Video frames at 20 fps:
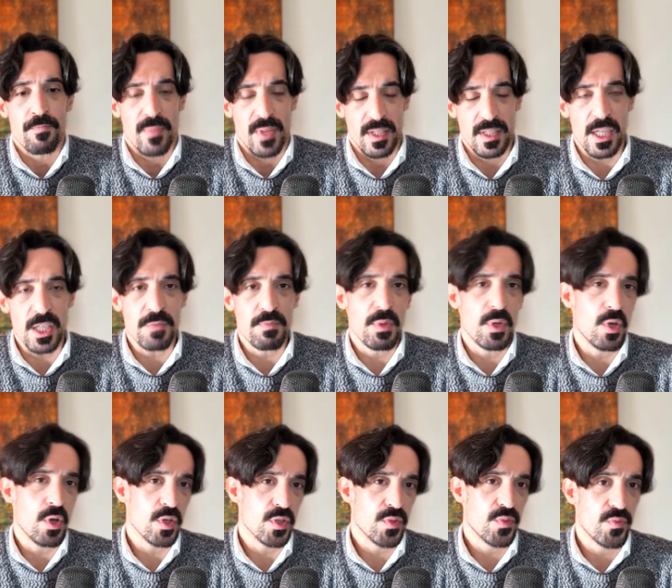That's
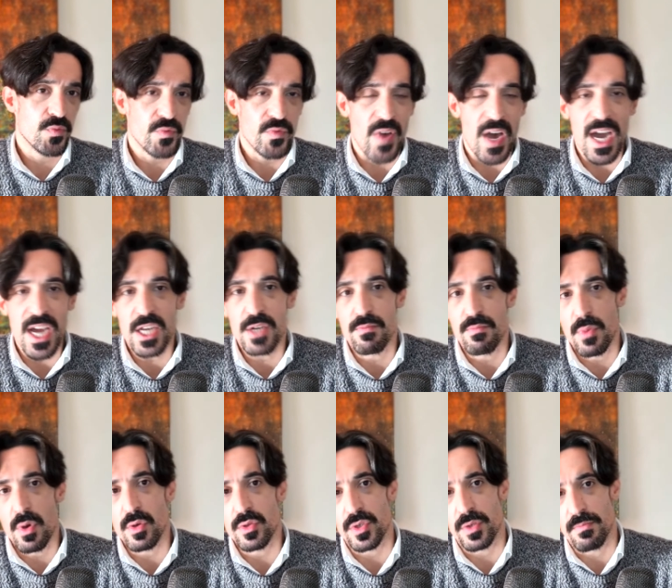because fine
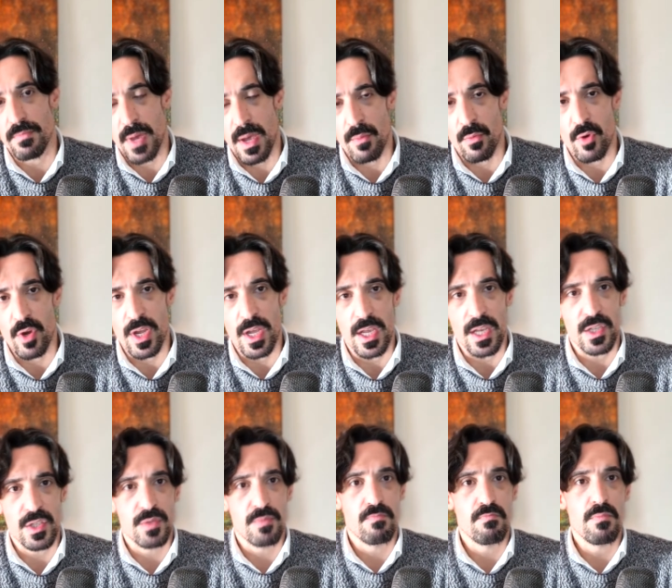motor memory
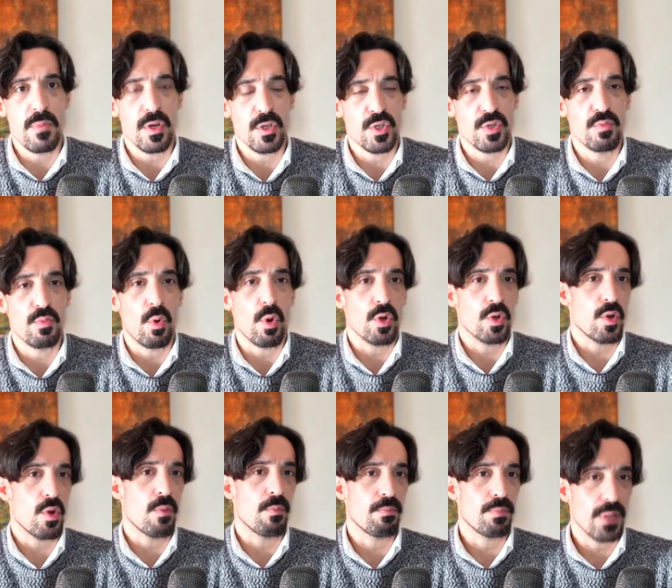is much more
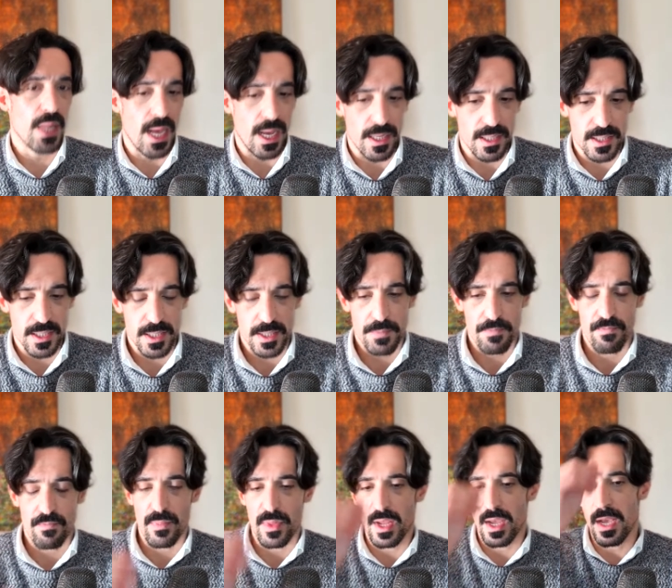complex.
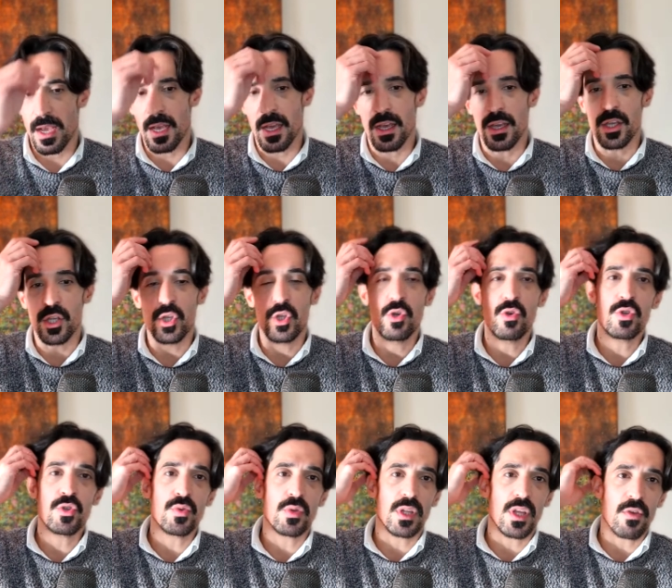
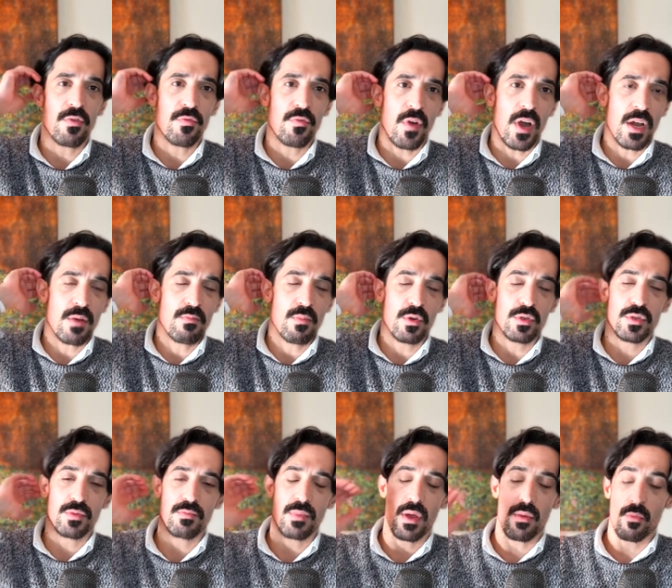Usually, fine
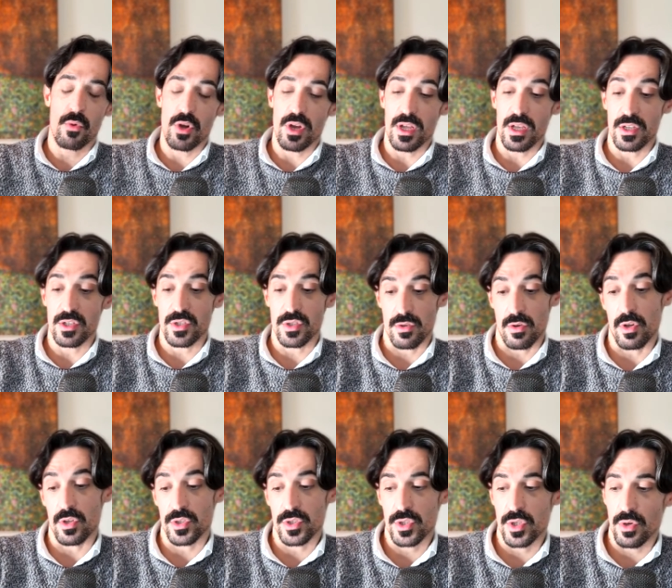motor memory is
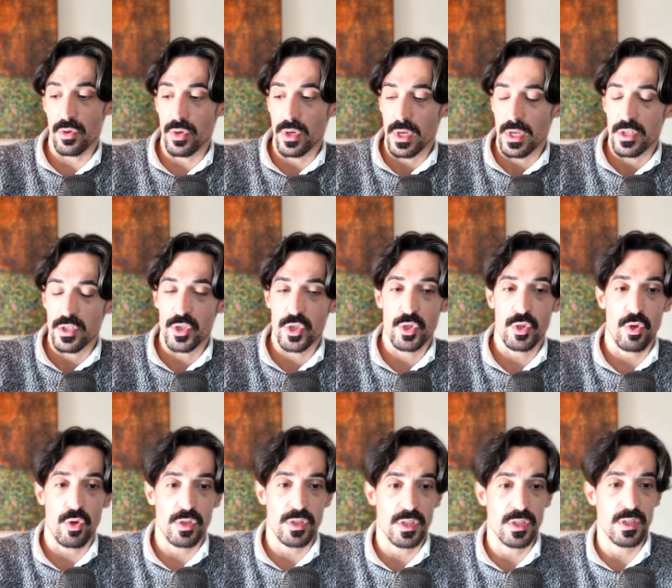also
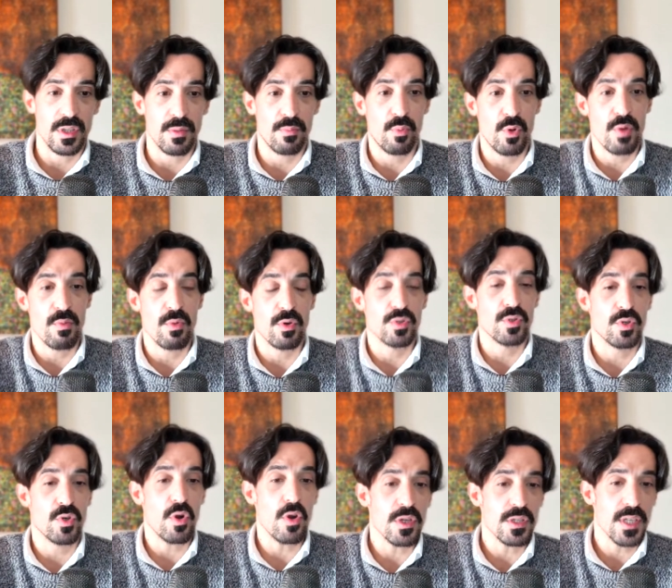stored in the premotor
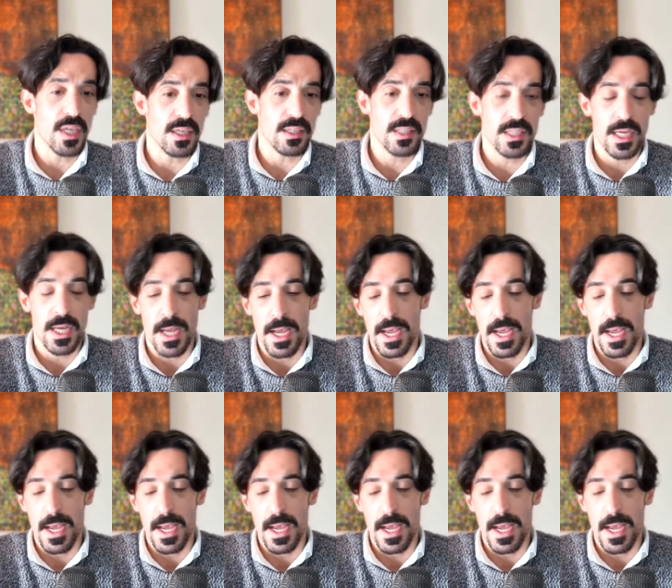cortex,